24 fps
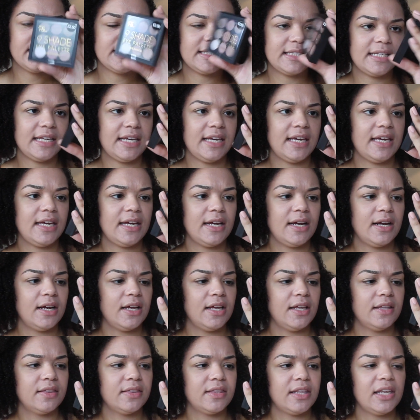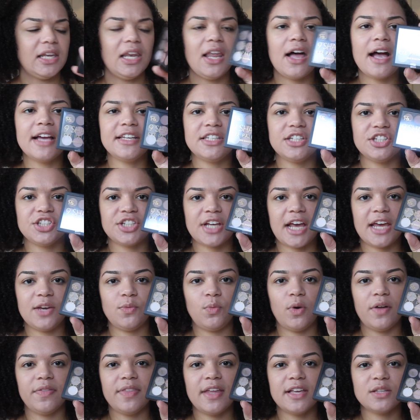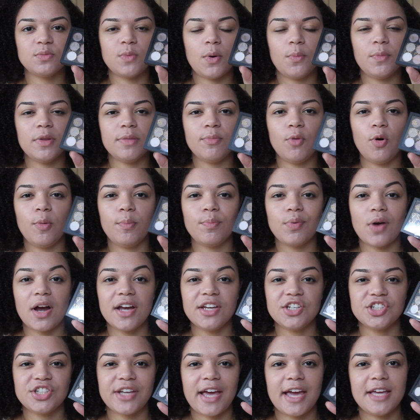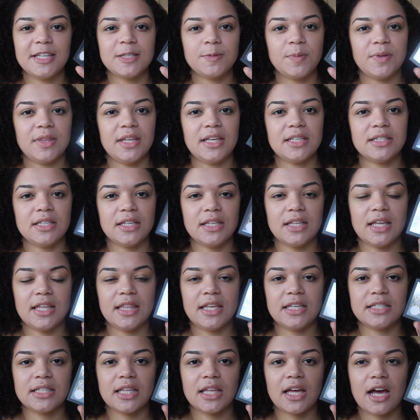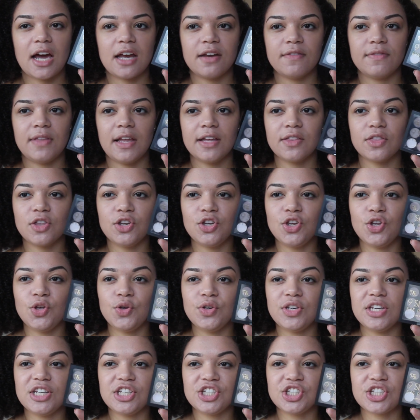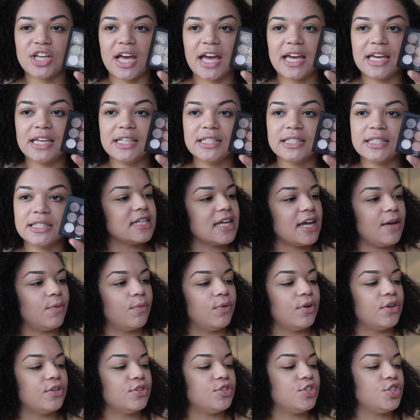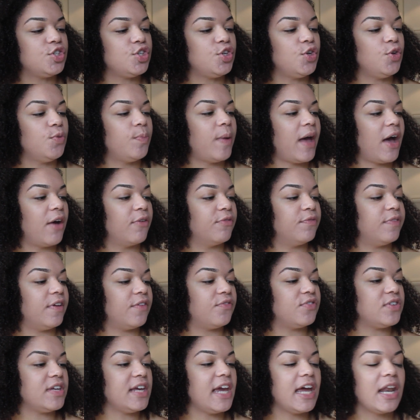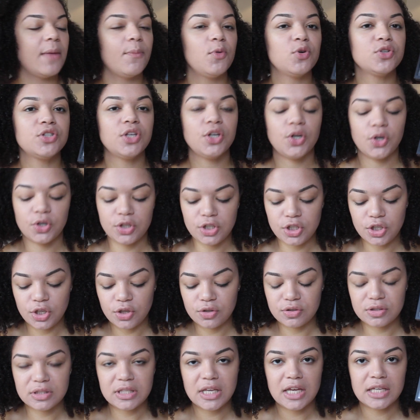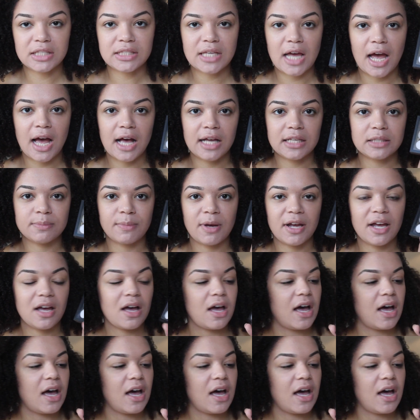the lighter shade one. There's one with more bright shades, but these are kind of like the nudie shades. It was £2.50, and I'm also going to use this as my